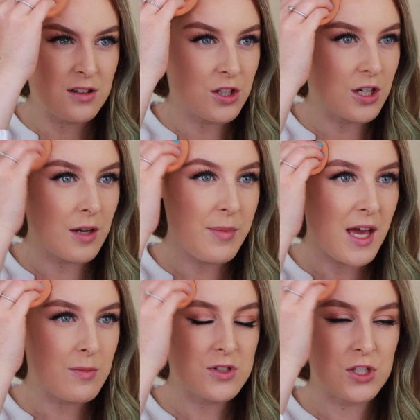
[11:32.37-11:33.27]
you're going to be
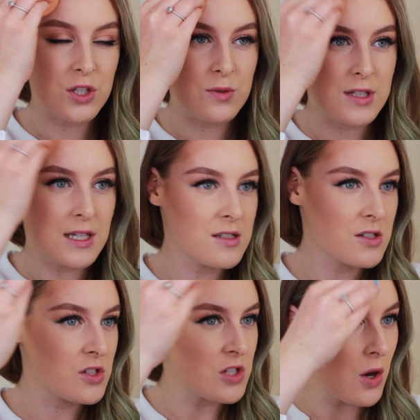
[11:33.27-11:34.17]
able to use
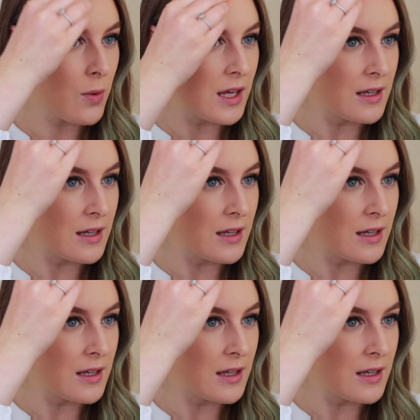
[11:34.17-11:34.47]
these so